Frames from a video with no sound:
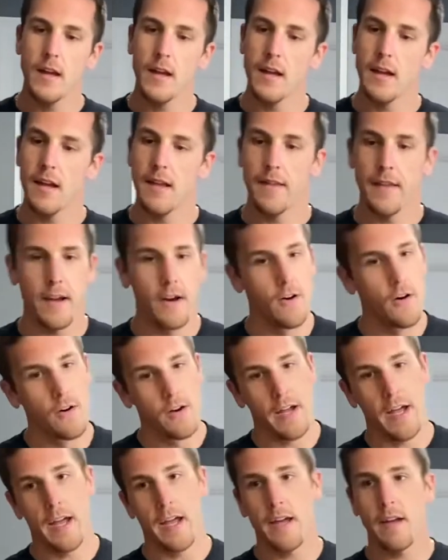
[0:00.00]
and they go,
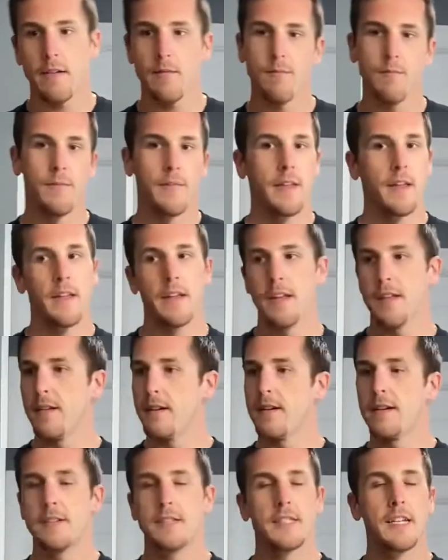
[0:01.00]
okay, they'll
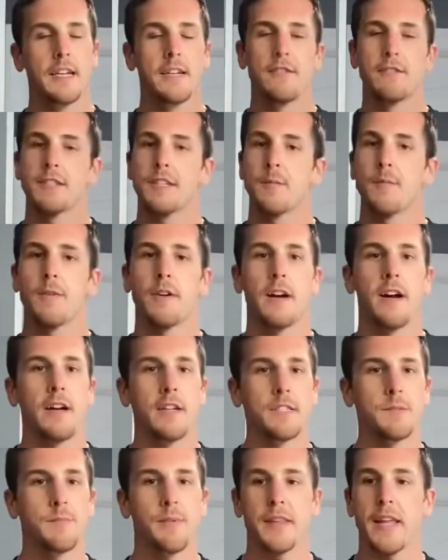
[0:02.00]
either send you somewhere
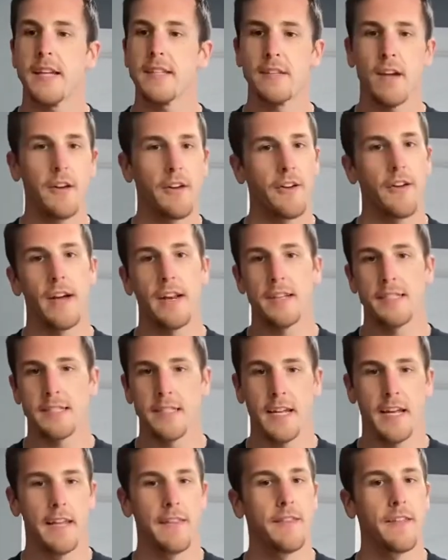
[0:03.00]
else, but that's all you got to
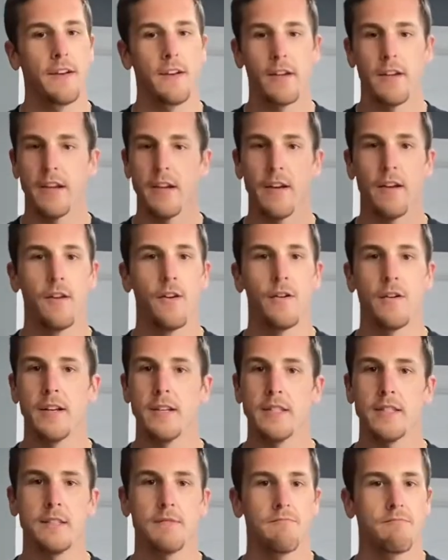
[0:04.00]
say. They'll get you going.
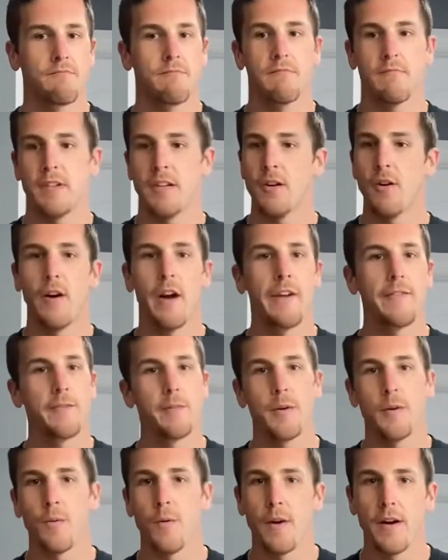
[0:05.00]
It's you don't have to
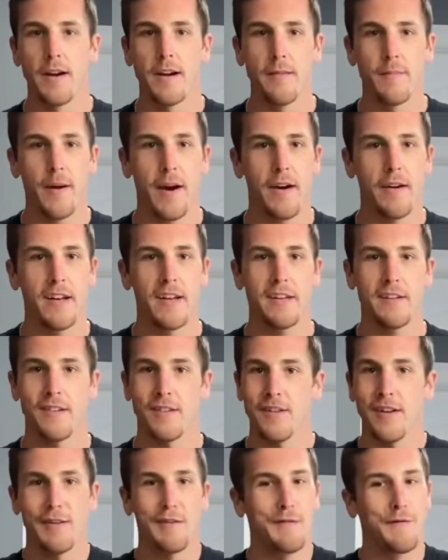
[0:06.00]
be worried about it.
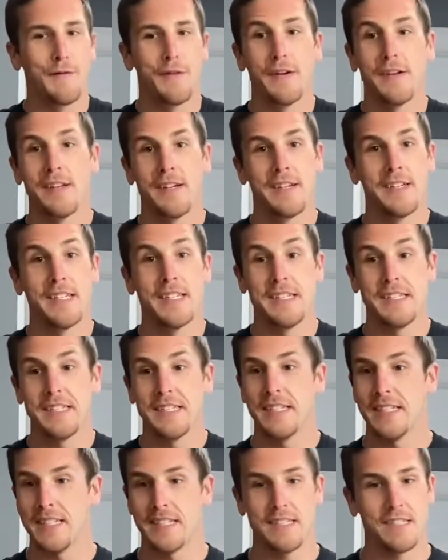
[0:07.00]
Don't have to feel
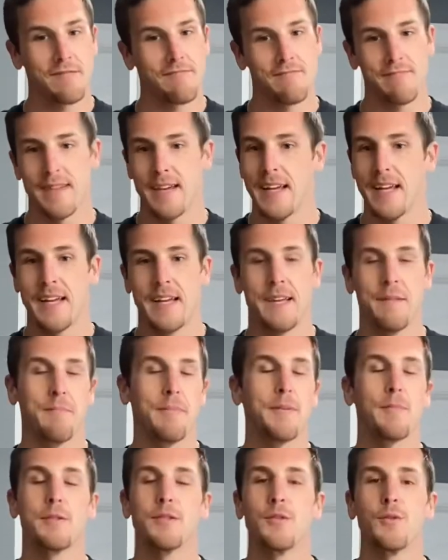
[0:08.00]
uneasy. It's
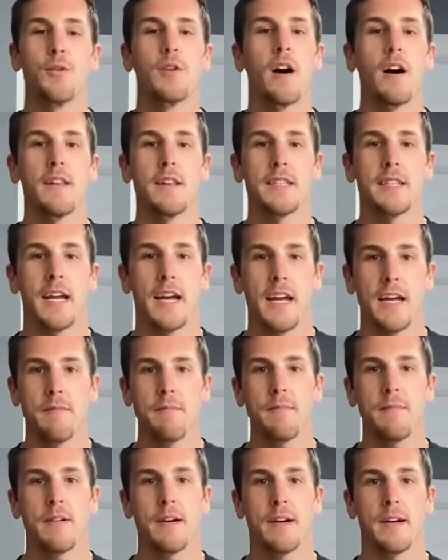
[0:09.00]
people do it all the time,
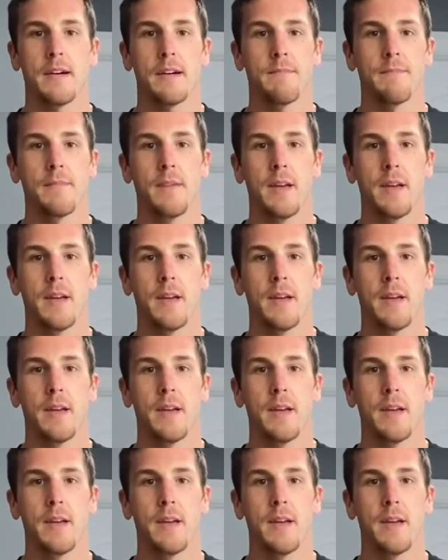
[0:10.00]
um,